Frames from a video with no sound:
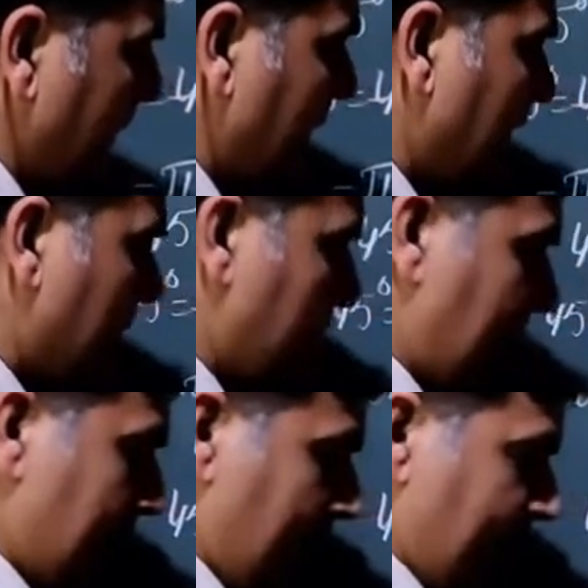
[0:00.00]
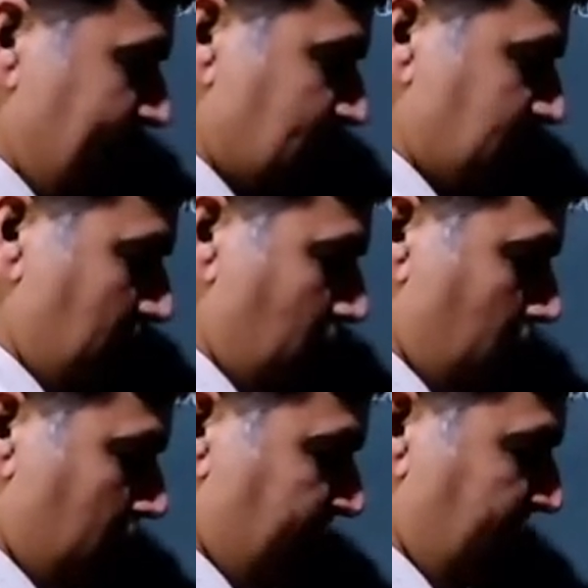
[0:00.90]
Here pi cancel
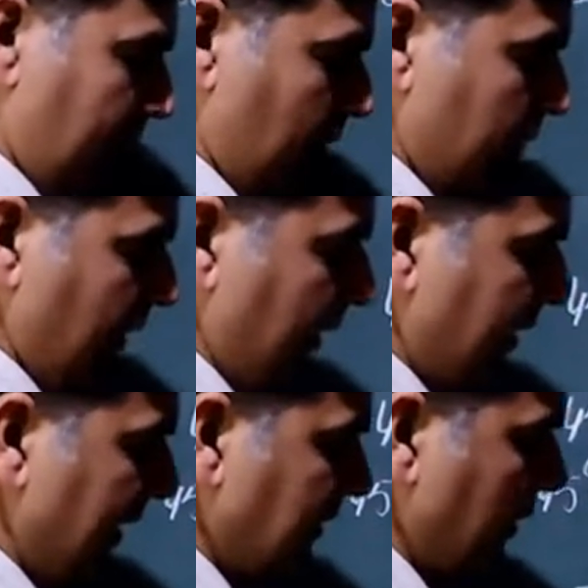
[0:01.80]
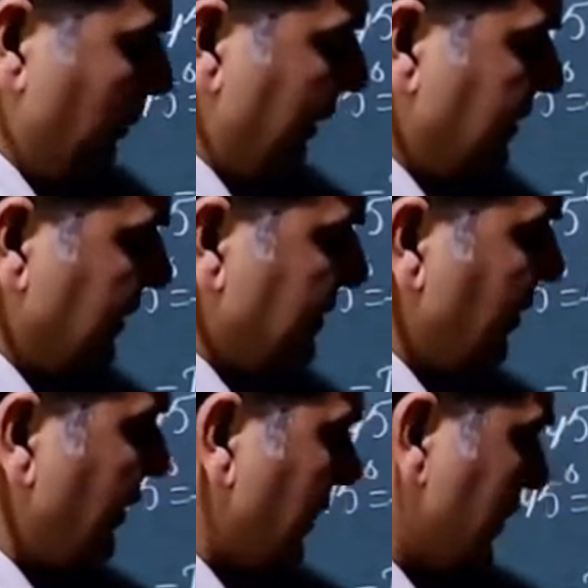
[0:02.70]
out, on the table of 3 it cancel out at
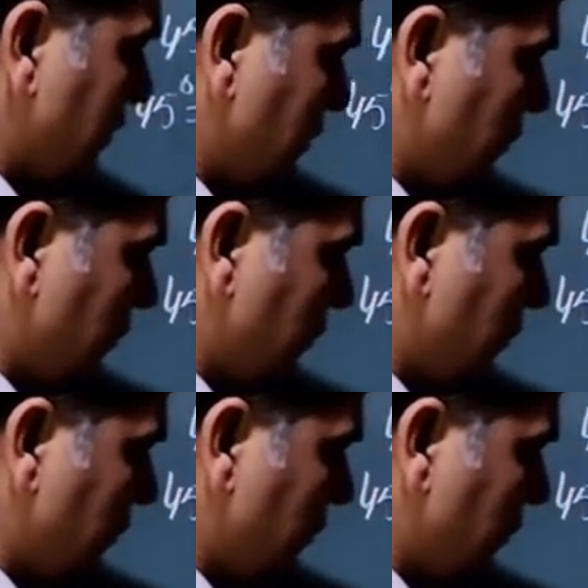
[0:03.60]
60.